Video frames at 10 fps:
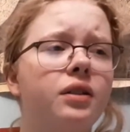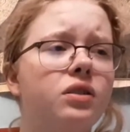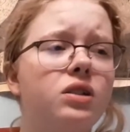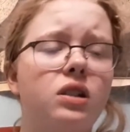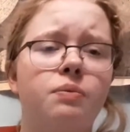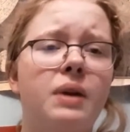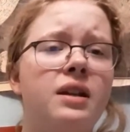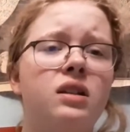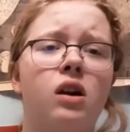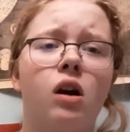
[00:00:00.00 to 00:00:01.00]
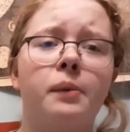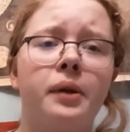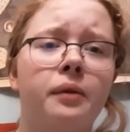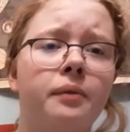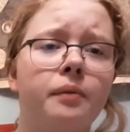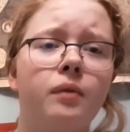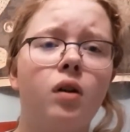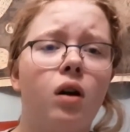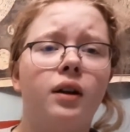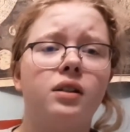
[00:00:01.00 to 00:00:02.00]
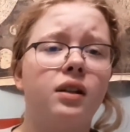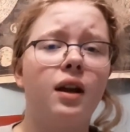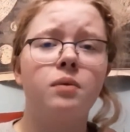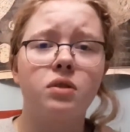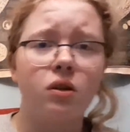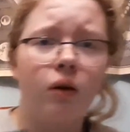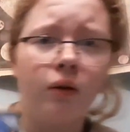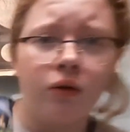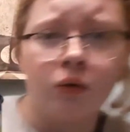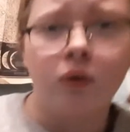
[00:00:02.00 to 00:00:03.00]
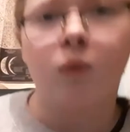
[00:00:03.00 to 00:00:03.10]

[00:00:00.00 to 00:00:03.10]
just piece of carbon. Honestly, I'm just going through the